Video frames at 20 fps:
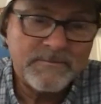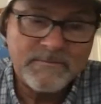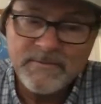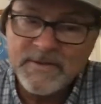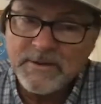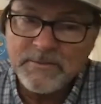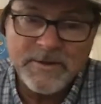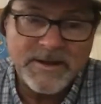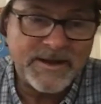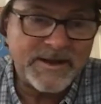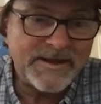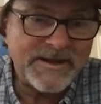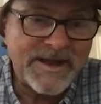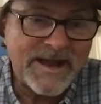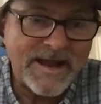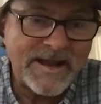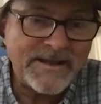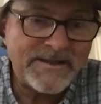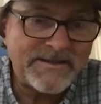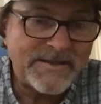They run at
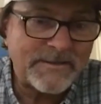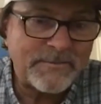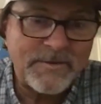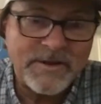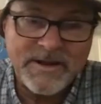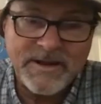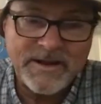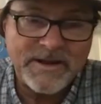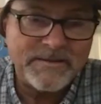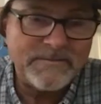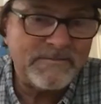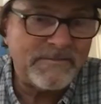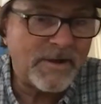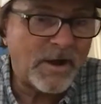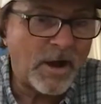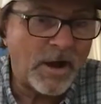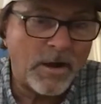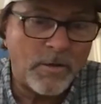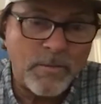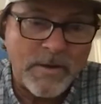night. They run in
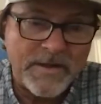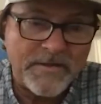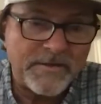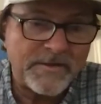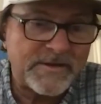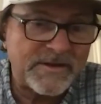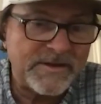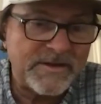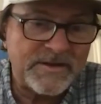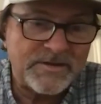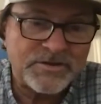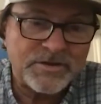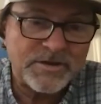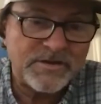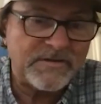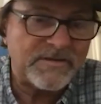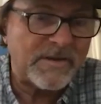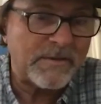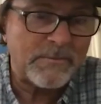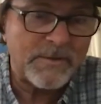all weather
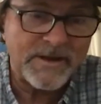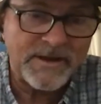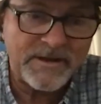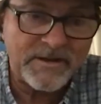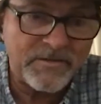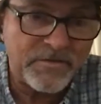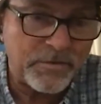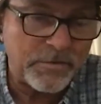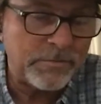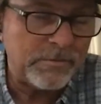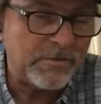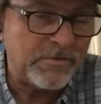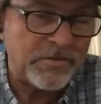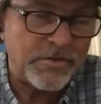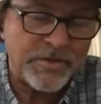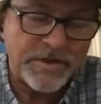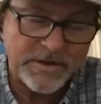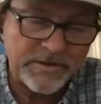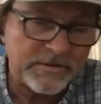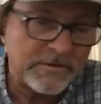conditions. They run it through
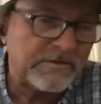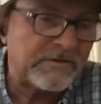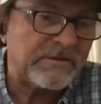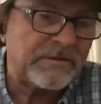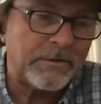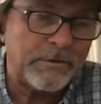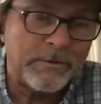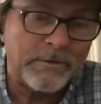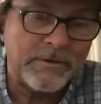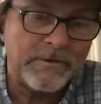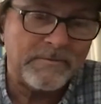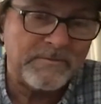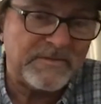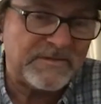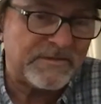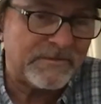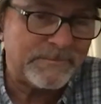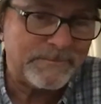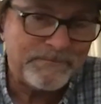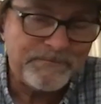
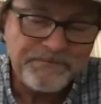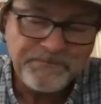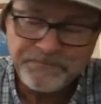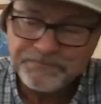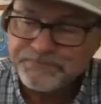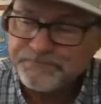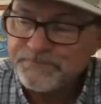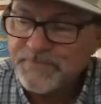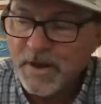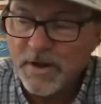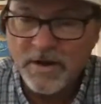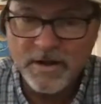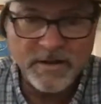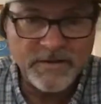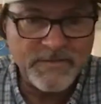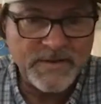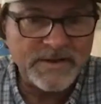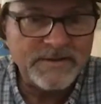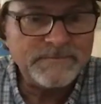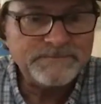thunderstorms,
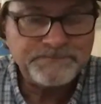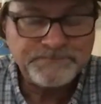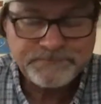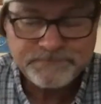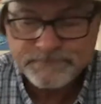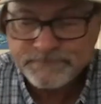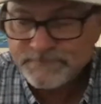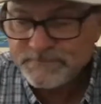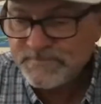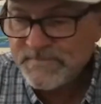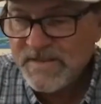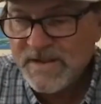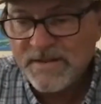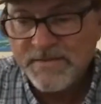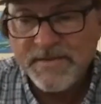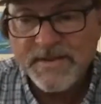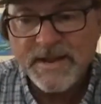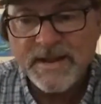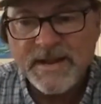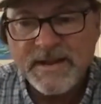all of it.
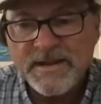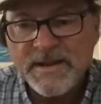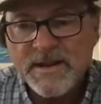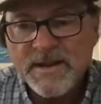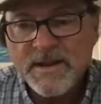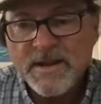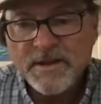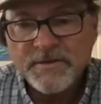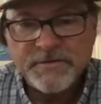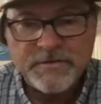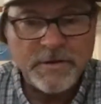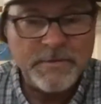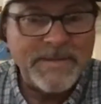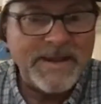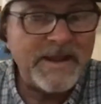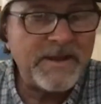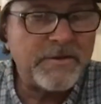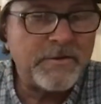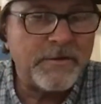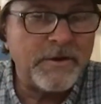They
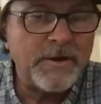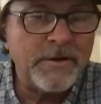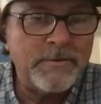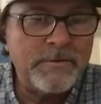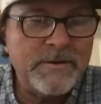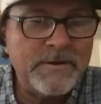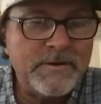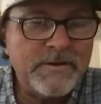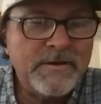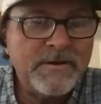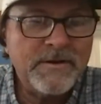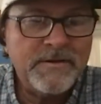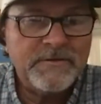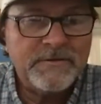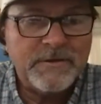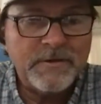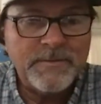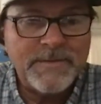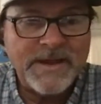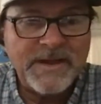2-man crew,
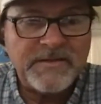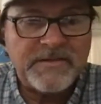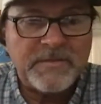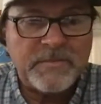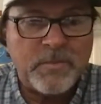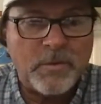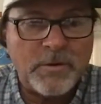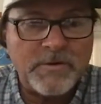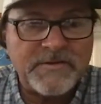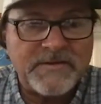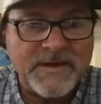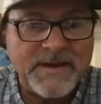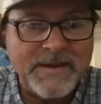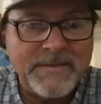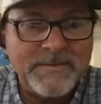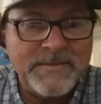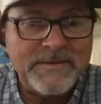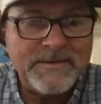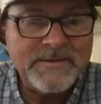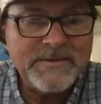2-man support
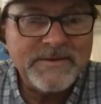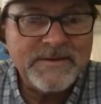team.